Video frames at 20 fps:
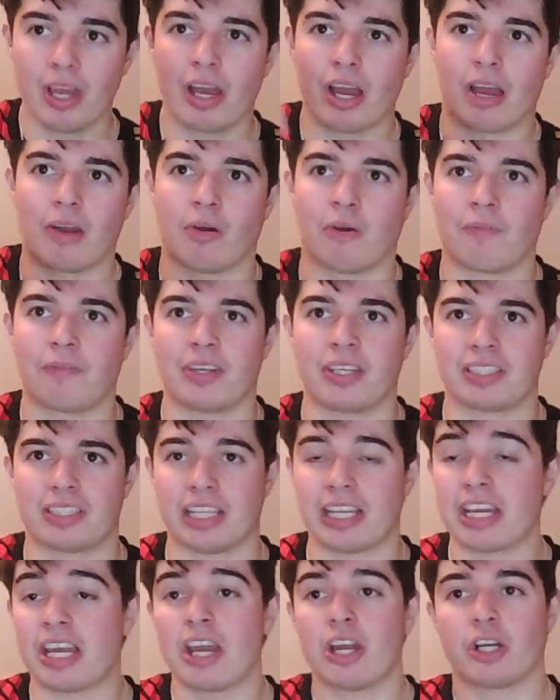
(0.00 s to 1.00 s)
and
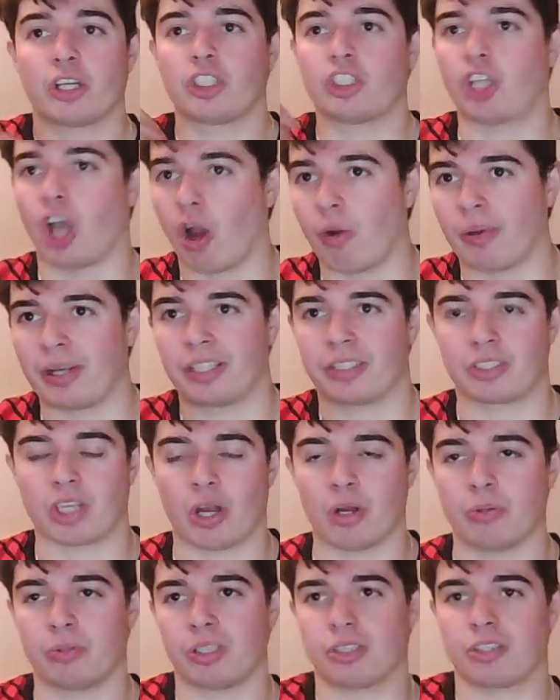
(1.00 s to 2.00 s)
obviously going
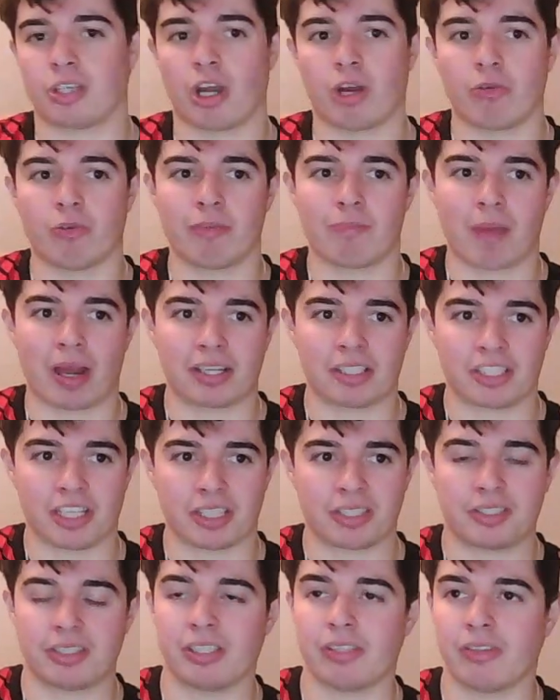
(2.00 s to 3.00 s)
toe-to-toe with
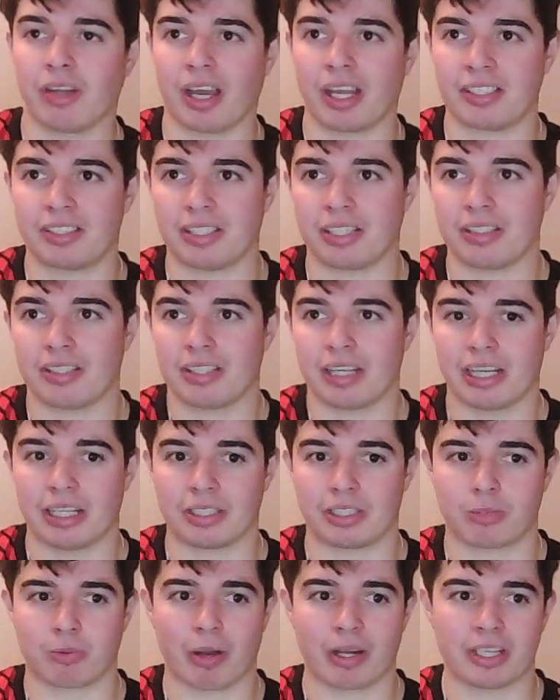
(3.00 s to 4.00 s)
Manchester United in
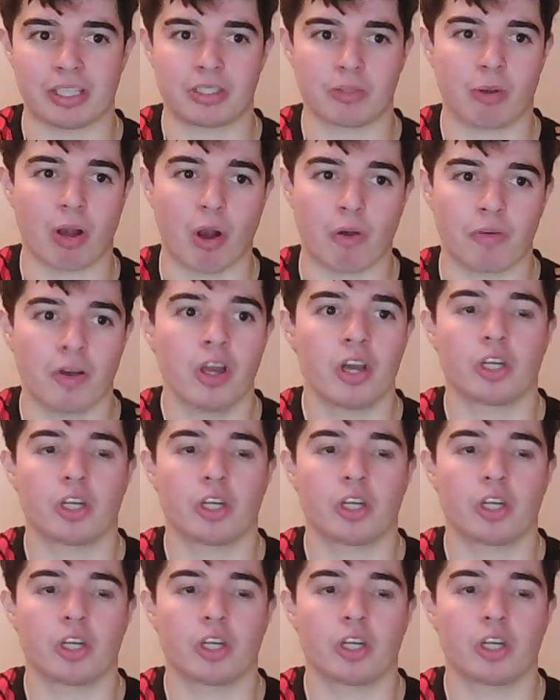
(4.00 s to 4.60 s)
2012,